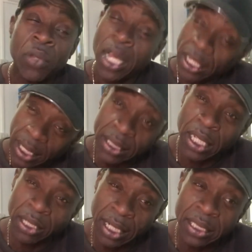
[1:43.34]
A
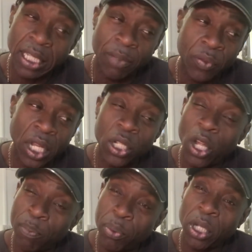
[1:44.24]
lot
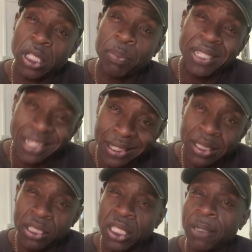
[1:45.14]
of blocked up in
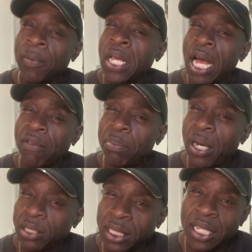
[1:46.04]
London. Other
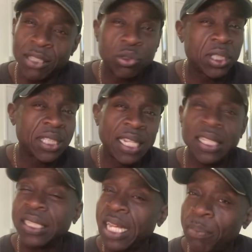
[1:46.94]
parts of the country are saying that
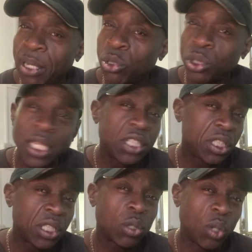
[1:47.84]
their petrol stations
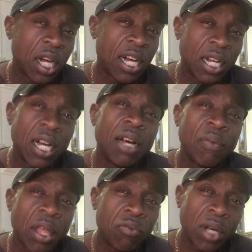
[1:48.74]
are quite are
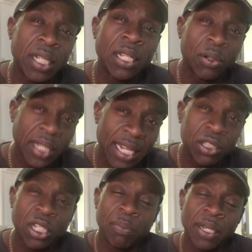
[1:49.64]
running okay. Do you
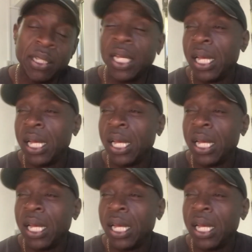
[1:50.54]
know what I mean?